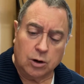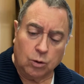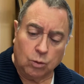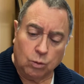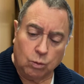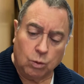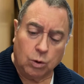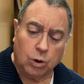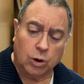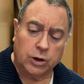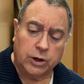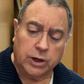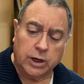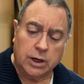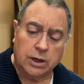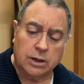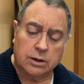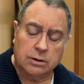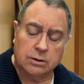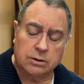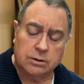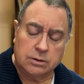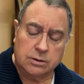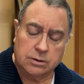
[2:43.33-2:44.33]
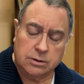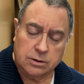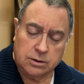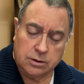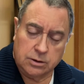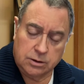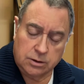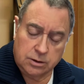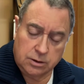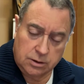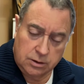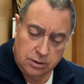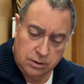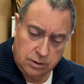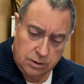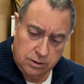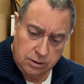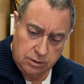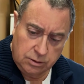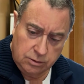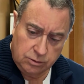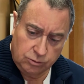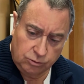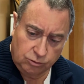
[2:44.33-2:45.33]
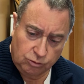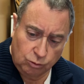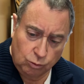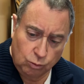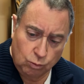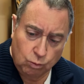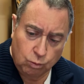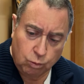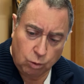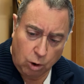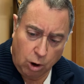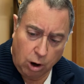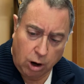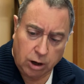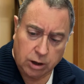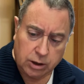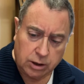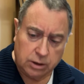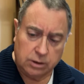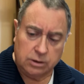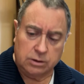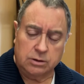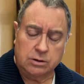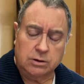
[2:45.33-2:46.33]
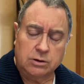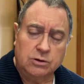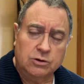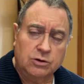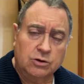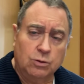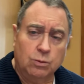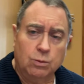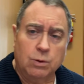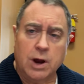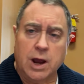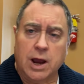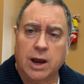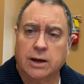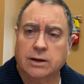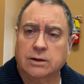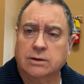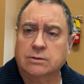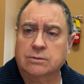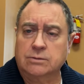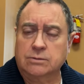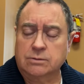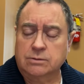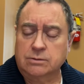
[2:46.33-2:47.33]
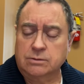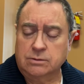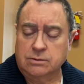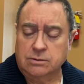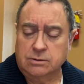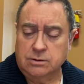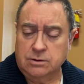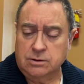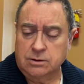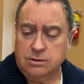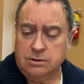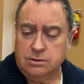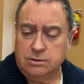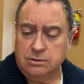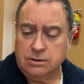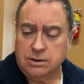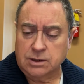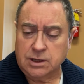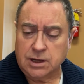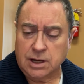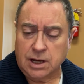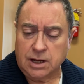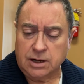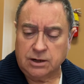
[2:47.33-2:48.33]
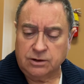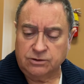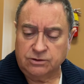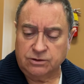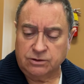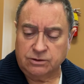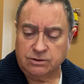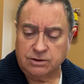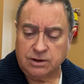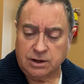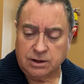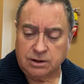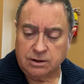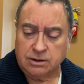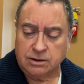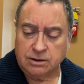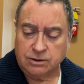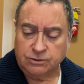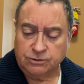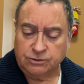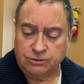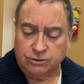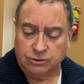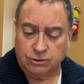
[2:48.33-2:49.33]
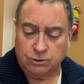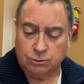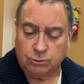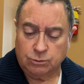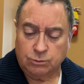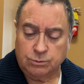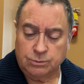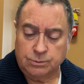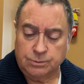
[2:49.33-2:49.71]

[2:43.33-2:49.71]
working to walk the way that God has intended us to.